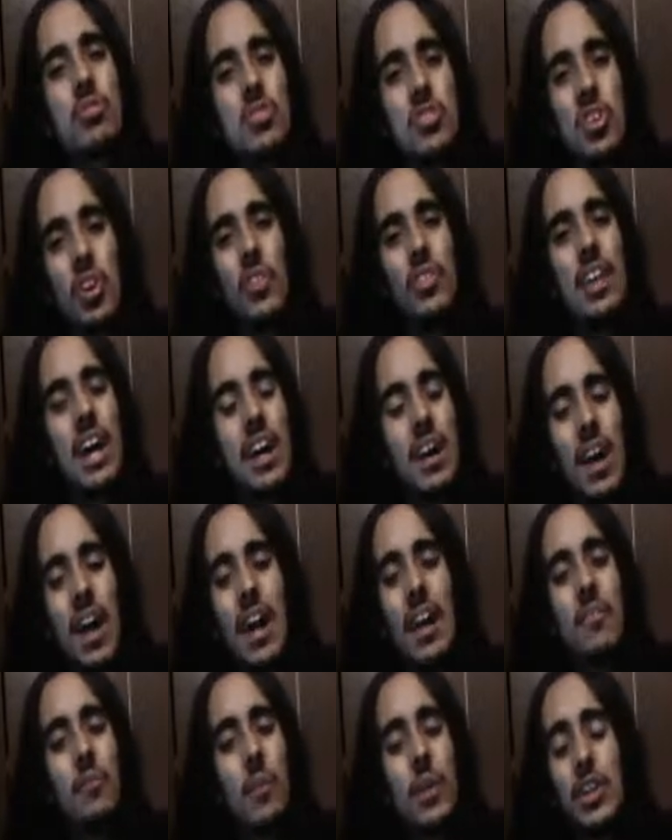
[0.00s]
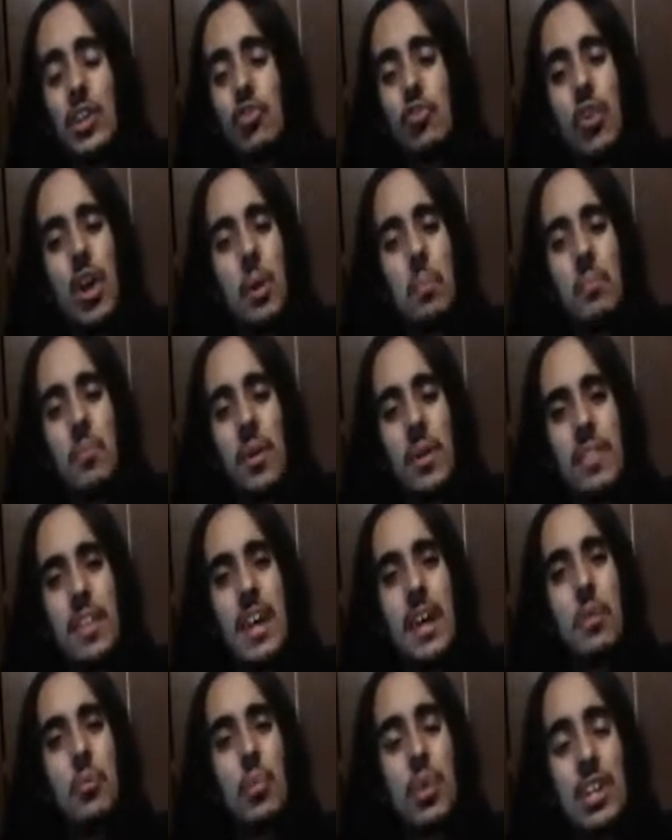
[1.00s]
shows that we grew up with,
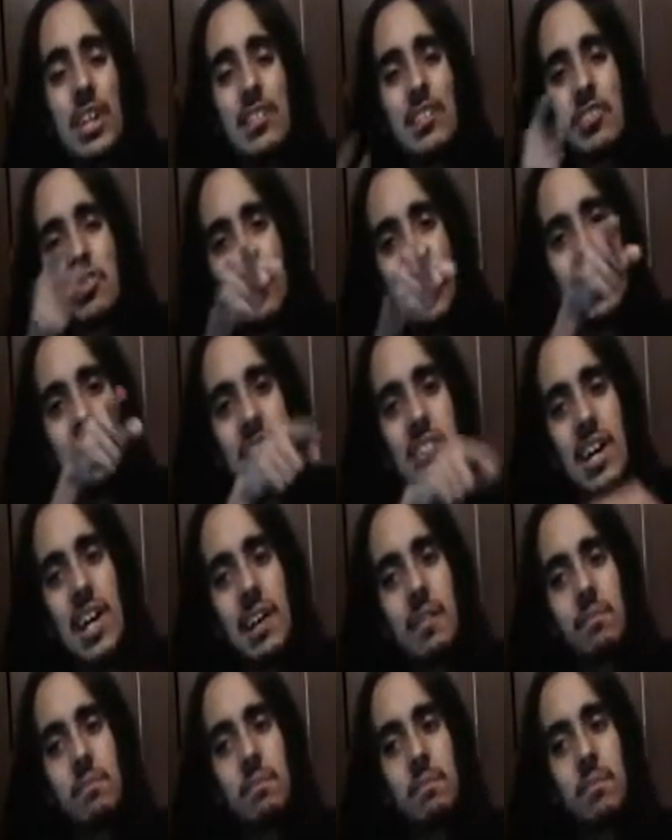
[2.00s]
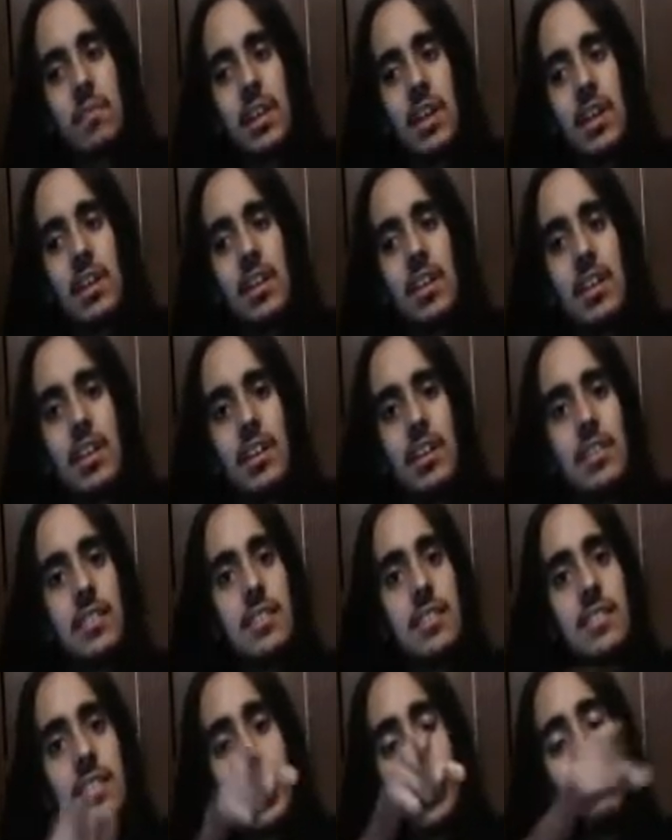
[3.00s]
and we need to change that.
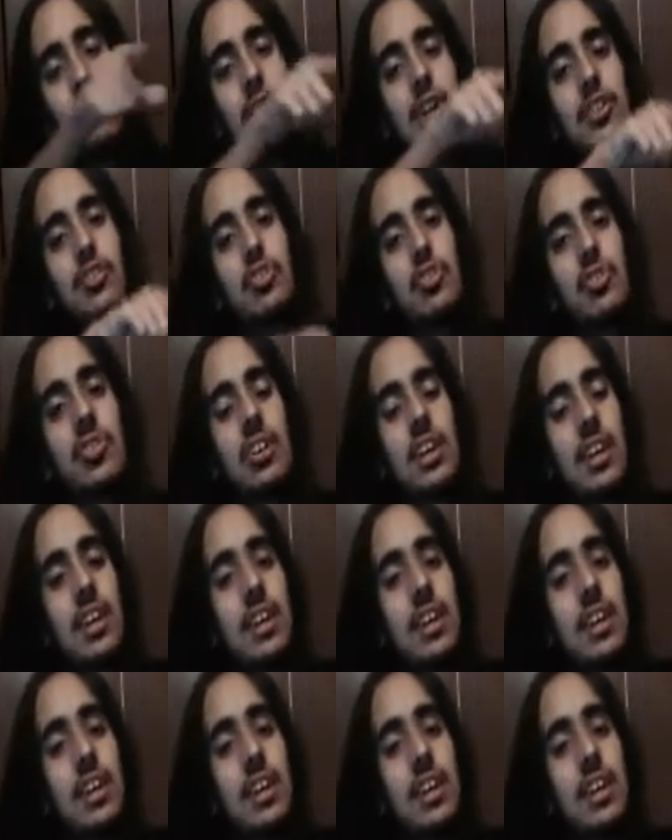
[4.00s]
Similar to,